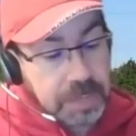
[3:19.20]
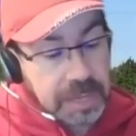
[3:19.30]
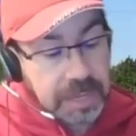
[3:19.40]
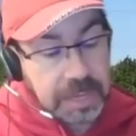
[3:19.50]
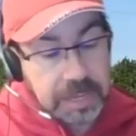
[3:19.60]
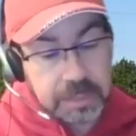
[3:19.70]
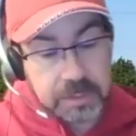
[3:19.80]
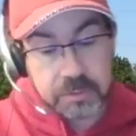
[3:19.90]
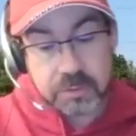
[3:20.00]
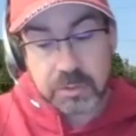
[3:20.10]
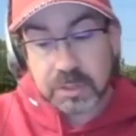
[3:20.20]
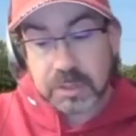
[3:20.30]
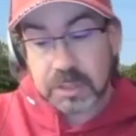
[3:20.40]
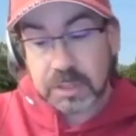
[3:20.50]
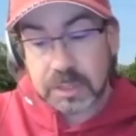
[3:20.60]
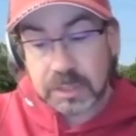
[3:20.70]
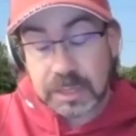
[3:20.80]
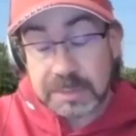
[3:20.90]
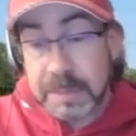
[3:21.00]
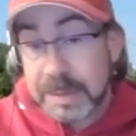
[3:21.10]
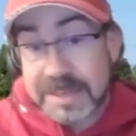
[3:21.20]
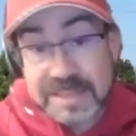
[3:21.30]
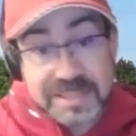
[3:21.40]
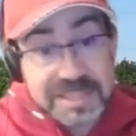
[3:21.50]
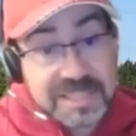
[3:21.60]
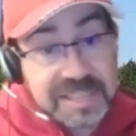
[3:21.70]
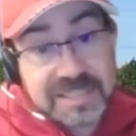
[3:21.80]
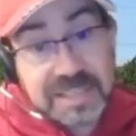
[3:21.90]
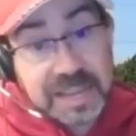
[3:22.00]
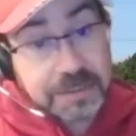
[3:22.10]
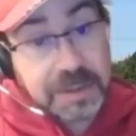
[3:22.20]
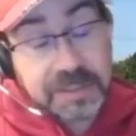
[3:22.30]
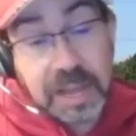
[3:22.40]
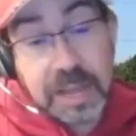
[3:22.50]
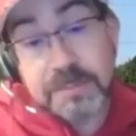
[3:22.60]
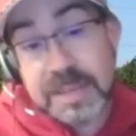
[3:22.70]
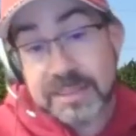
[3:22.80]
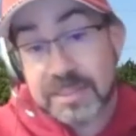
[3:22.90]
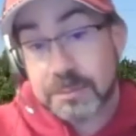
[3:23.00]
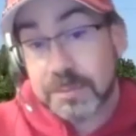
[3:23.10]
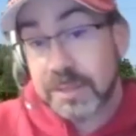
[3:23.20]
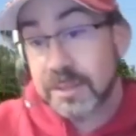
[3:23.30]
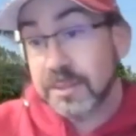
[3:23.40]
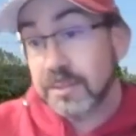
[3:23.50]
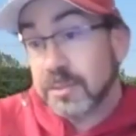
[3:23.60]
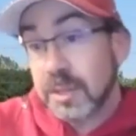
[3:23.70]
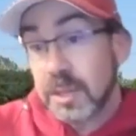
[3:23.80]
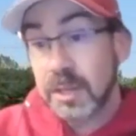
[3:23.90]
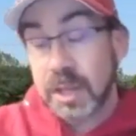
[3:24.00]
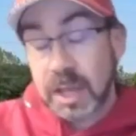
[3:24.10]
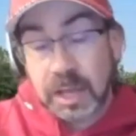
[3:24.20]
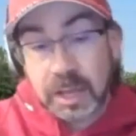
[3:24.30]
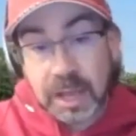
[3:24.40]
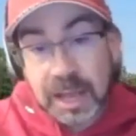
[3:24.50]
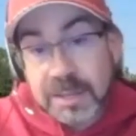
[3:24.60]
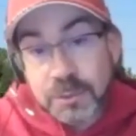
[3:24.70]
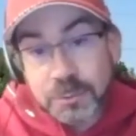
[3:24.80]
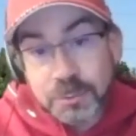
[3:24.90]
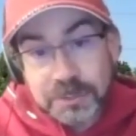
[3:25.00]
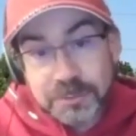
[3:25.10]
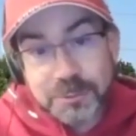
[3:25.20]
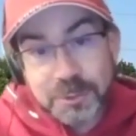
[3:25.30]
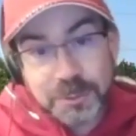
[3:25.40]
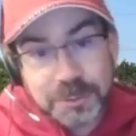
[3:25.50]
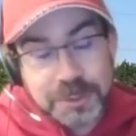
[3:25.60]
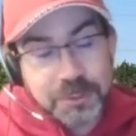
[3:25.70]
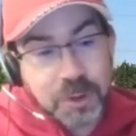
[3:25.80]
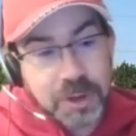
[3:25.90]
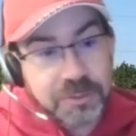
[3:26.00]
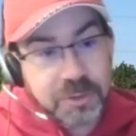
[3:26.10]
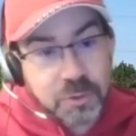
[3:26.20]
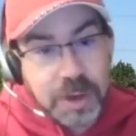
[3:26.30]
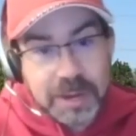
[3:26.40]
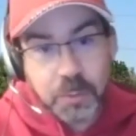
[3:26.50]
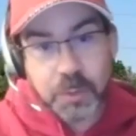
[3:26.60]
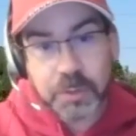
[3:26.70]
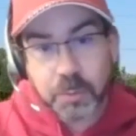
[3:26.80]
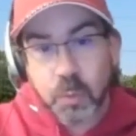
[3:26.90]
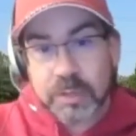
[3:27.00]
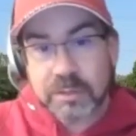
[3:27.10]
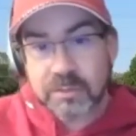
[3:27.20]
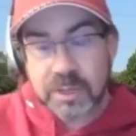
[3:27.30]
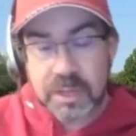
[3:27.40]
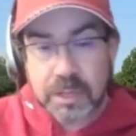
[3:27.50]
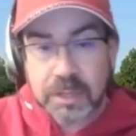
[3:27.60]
And maybe this is a side effect, I'm guessing, because IU has generally tries to track with what the